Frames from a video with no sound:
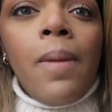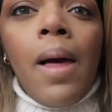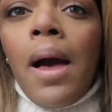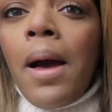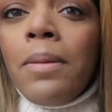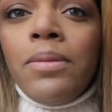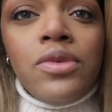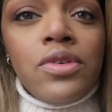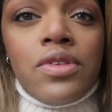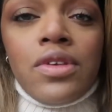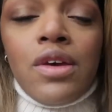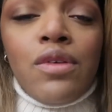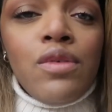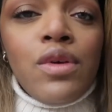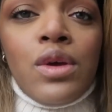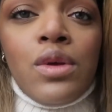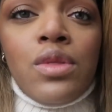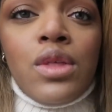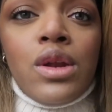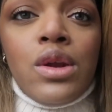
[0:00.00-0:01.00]
I'm just
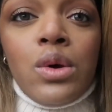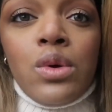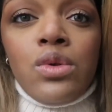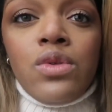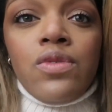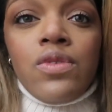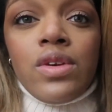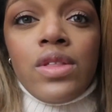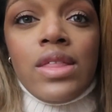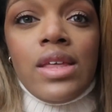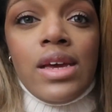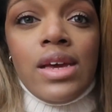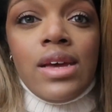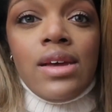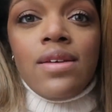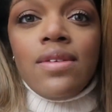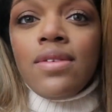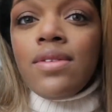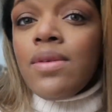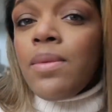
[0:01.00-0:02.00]
giving you the notes for
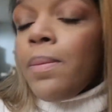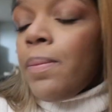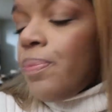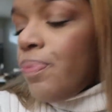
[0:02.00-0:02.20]
these,